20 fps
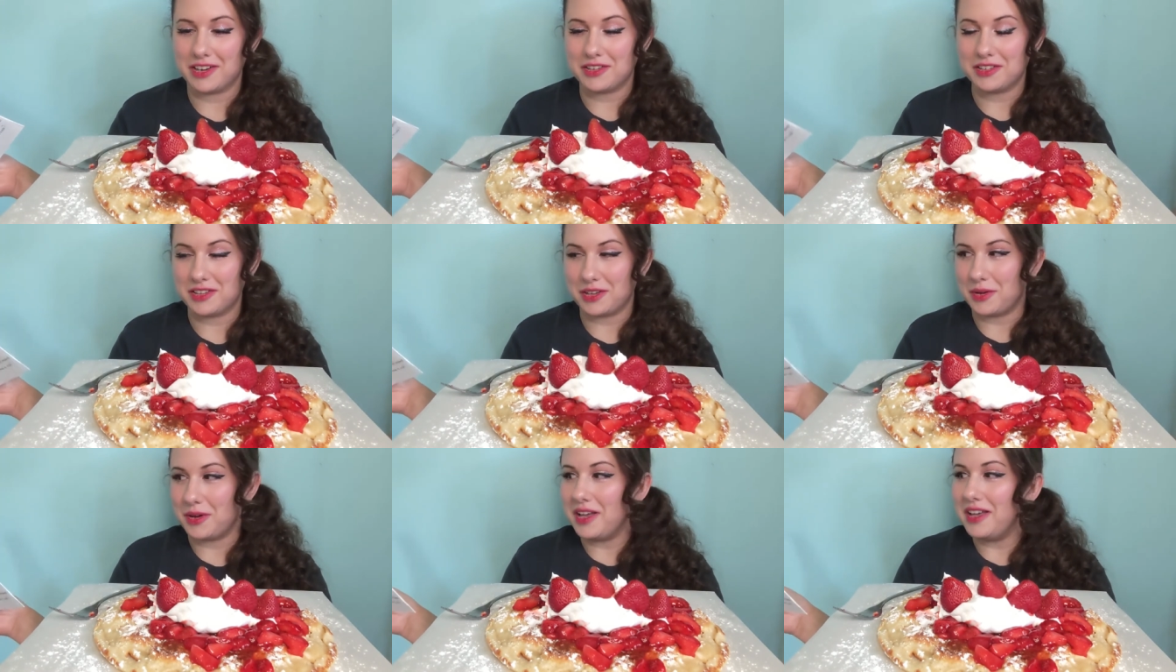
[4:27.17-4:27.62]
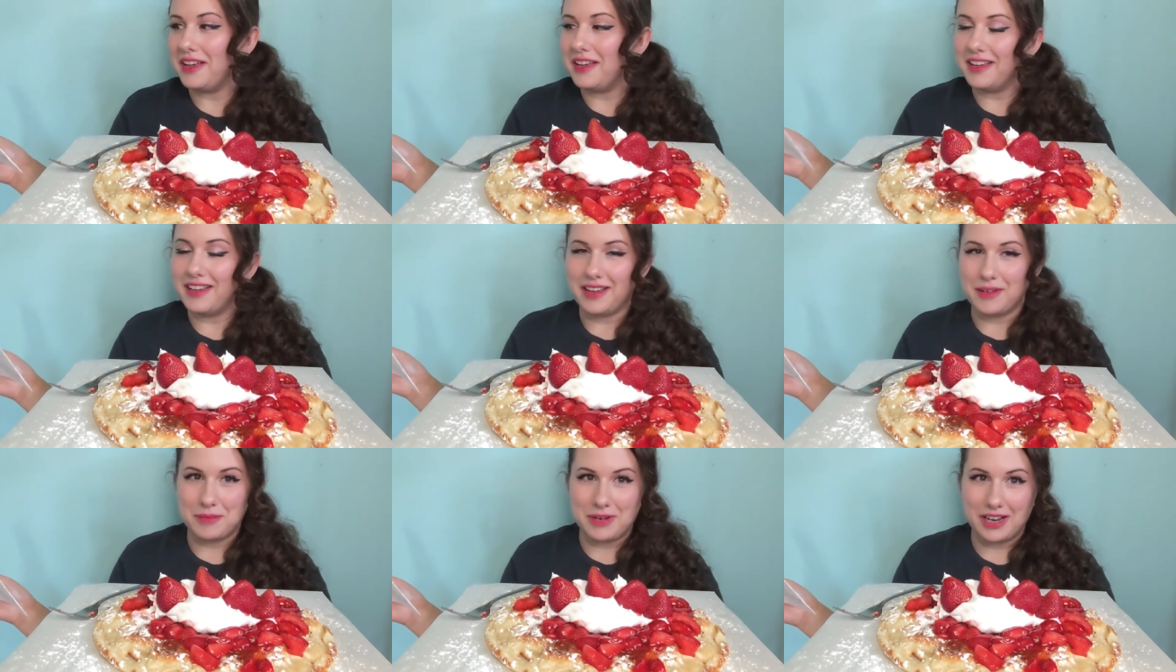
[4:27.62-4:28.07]
So I'm
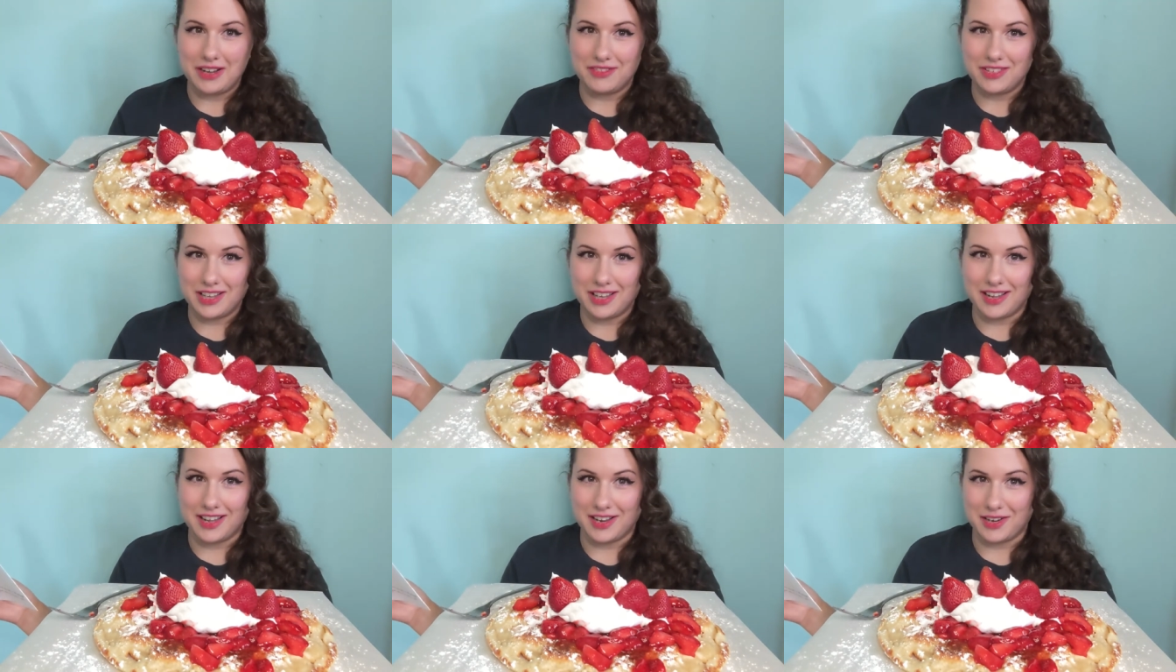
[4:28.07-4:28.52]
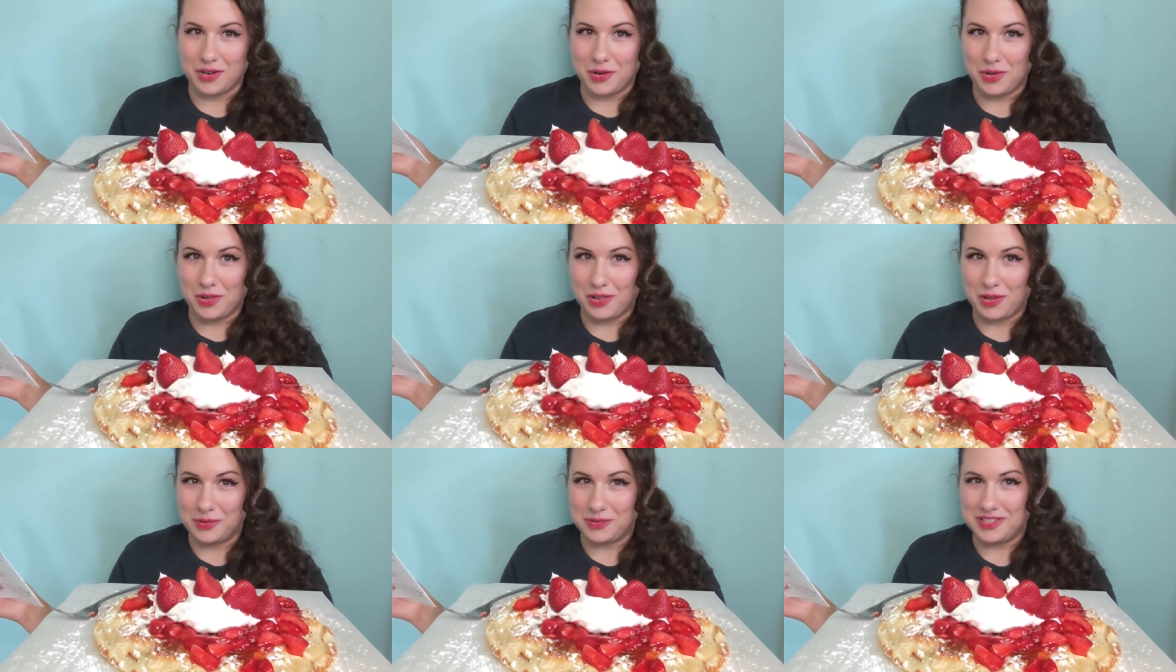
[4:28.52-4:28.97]
going to have to get kind
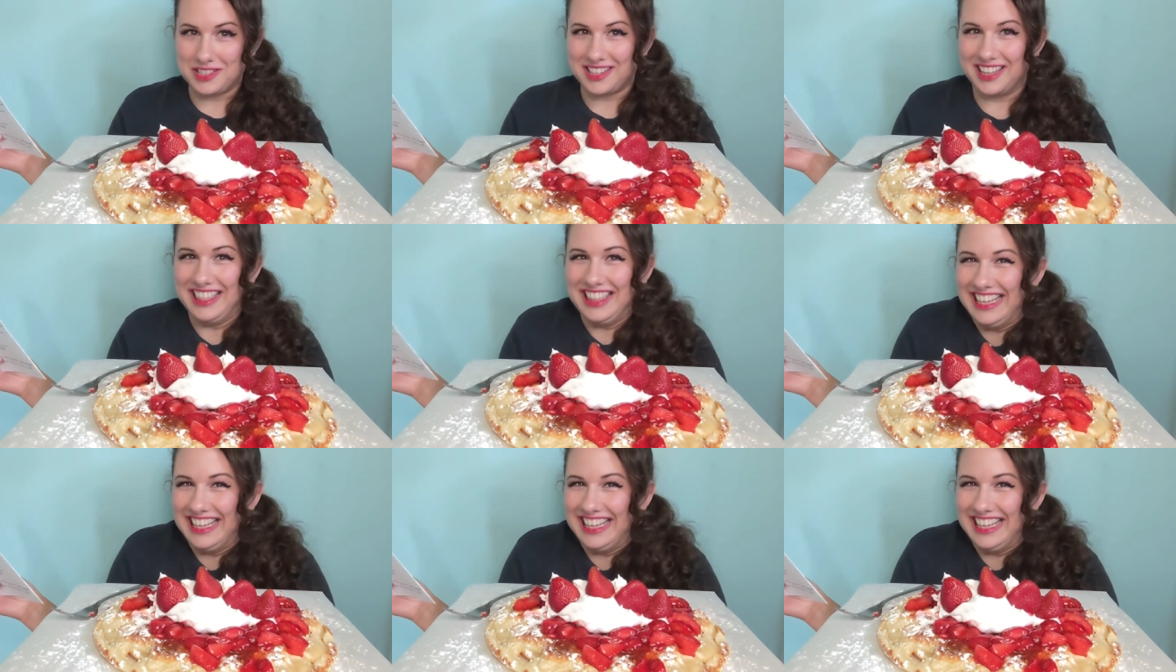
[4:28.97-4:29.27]
of close to